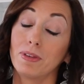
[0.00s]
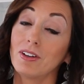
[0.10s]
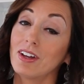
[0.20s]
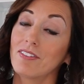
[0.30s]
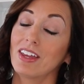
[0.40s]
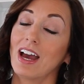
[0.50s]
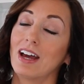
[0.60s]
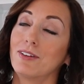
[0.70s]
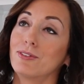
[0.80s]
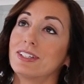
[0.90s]
Beauty of the
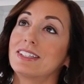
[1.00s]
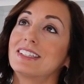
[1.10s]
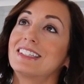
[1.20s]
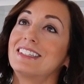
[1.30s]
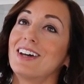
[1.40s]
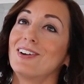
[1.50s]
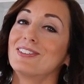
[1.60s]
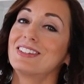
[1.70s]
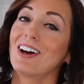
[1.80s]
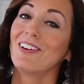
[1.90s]
End was
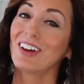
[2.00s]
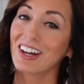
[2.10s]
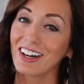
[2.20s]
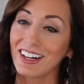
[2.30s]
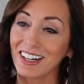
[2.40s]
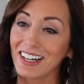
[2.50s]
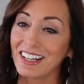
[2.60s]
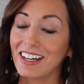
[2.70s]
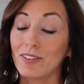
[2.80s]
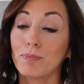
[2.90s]
so, so
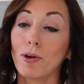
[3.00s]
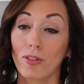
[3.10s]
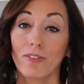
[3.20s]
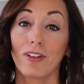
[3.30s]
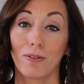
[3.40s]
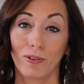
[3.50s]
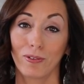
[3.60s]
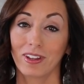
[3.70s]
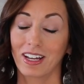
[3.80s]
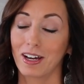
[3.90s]
good. Both of them are
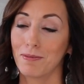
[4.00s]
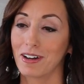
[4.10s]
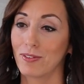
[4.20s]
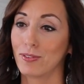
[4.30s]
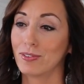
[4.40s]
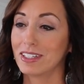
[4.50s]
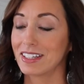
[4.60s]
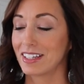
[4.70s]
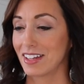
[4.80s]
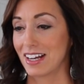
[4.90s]
really good, but I
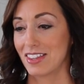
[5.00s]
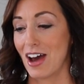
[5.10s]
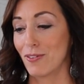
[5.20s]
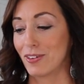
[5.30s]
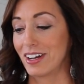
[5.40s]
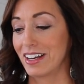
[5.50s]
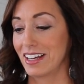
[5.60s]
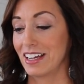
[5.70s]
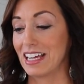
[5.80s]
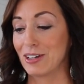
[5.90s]
really liked that one.
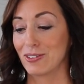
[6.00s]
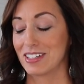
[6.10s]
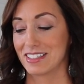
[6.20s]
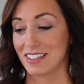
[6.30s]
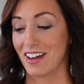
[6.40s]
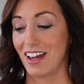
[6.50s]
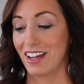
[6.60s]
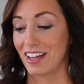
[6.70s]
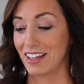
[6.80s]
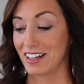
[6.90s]
It was
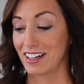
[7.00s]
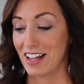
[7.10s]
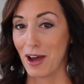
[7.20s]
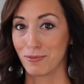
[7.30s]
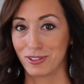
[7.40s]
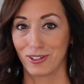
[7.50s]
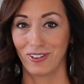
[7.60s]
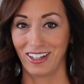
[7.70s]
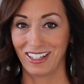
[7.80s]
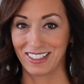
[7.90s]
like, it kept you
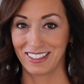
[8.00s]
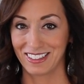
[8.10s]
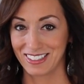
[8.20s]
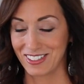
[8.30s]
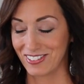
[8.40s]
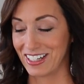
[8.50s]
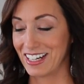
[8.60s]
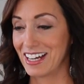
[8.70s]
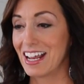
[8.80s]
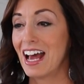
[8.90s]
wanting to read
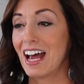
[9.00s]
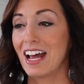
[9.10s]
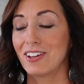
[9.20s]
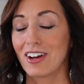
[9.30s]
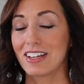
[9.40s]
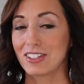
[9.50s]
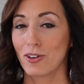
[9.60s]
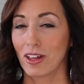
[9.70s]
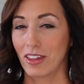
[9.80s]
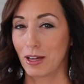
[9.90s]
it. And you guys know
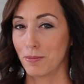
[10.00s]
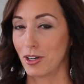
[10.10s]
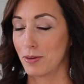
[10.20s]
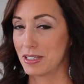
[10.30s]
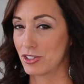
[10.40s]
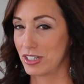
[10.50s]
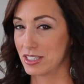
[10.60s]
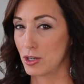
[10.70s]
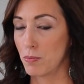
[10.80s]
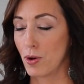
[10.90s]
I like murder mysteries,
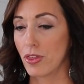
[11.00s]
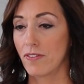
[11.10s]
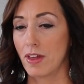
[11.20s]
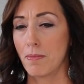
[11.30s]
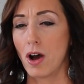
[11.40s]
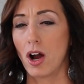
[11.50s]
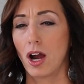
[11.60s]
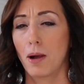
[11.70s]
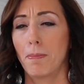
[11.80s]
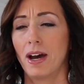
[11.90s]
so both of them
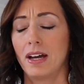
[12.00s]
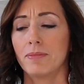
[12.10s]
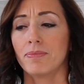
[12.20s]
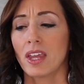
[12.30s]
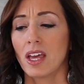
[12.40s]
are, but